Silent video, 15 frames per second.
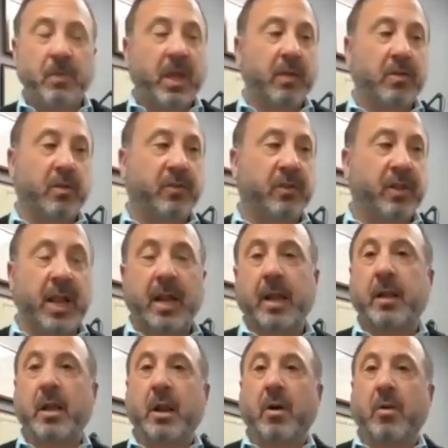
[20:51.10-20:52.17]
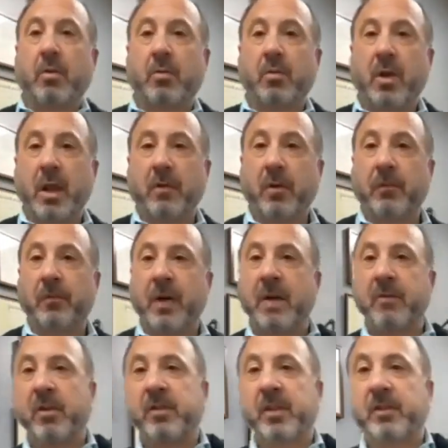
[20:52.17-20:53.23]
and they're standing,
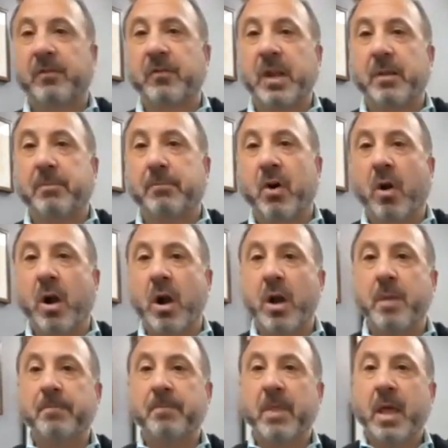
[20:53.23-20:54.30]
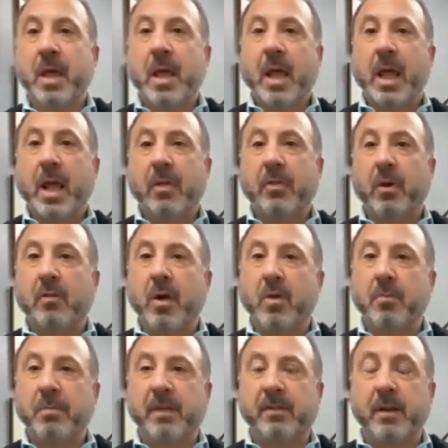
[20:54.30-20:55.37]
5 or 6 feet apart, and the
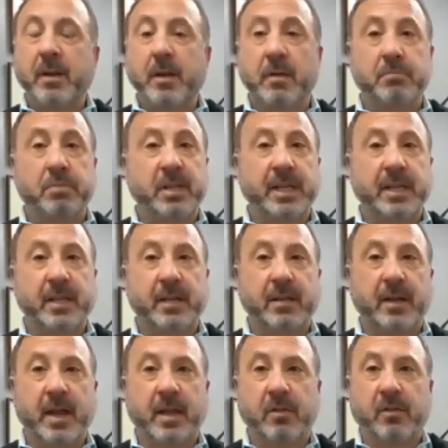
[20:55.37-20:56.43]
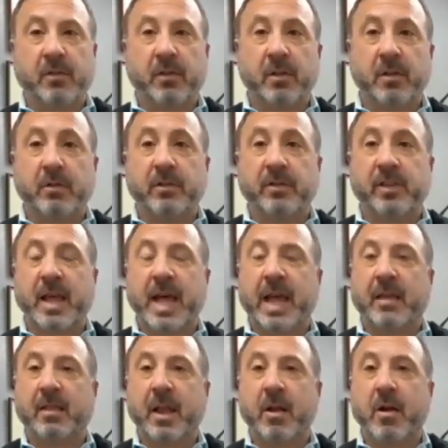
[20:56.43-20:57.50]
rope isn't completely tight. There's a little
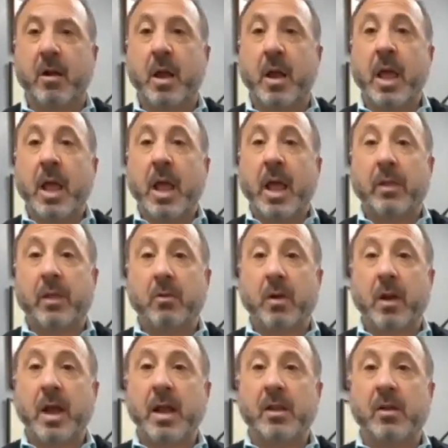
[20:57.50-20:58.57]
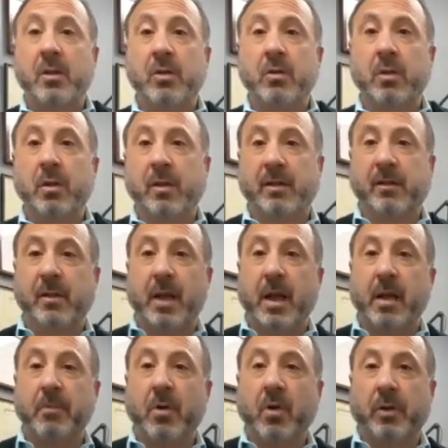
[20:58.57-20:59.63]
slack there. And then what I do, let's say
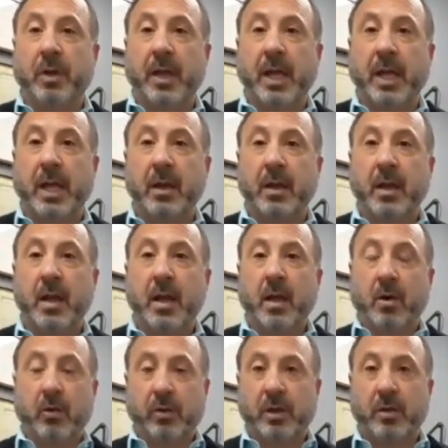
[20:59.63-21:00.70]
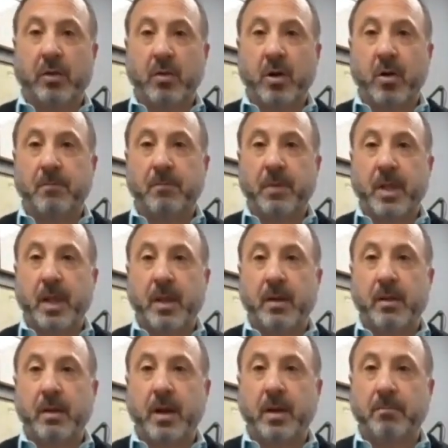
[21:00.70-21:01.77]
I'm holding the rope,
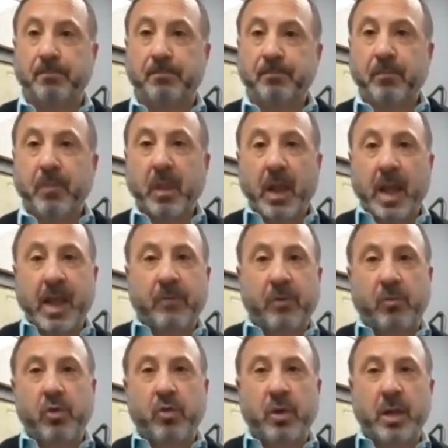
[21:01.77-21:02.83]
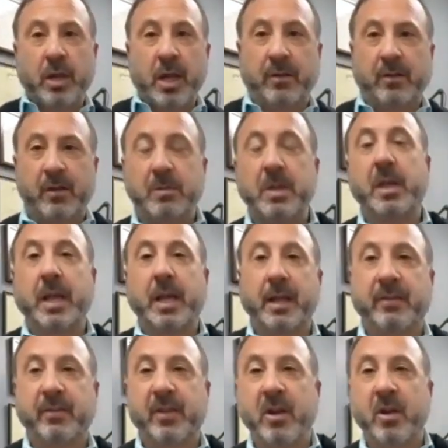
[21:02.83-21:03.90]
and I have Aruna next to me. You
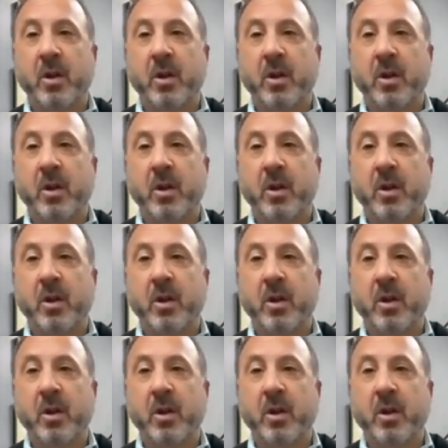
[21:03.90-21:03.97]
can't see